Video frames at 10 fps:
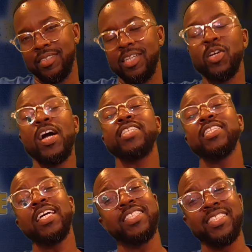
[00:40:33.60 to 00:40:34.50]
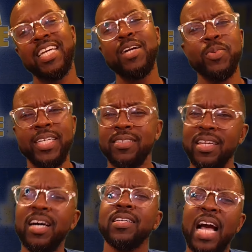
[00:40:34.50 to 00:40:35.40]
Congratulations, Tyreek.
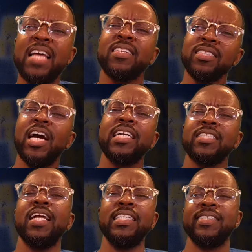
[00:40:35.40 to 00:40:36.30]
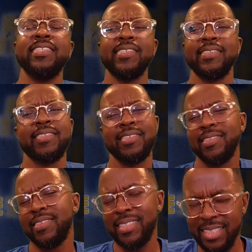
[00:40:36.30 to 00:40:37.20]
Look, hey, congratulations.
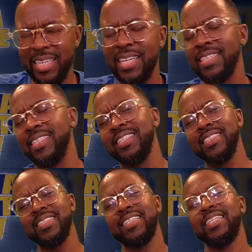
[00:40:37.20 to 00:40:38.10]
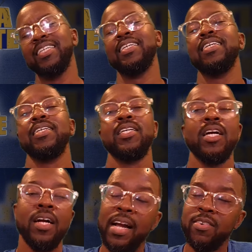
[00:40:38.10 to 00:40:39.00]
Goodness.
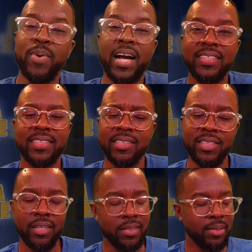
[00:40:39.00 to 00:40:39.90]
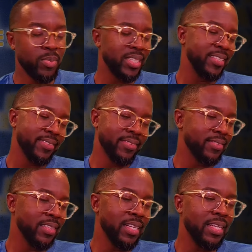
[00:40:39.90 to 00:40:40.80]
Everybody still know. I mean,
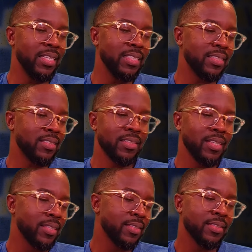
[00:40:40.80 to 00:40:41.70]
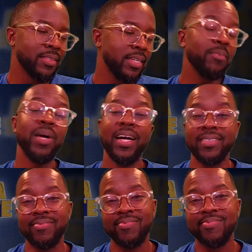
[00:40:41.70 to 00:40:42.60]
never mind.
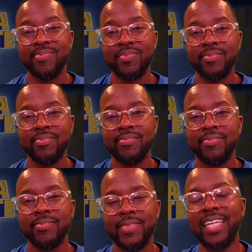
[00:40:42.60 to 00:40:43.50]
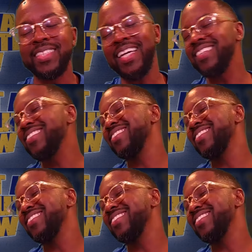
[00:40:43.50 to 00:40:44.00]
That's it.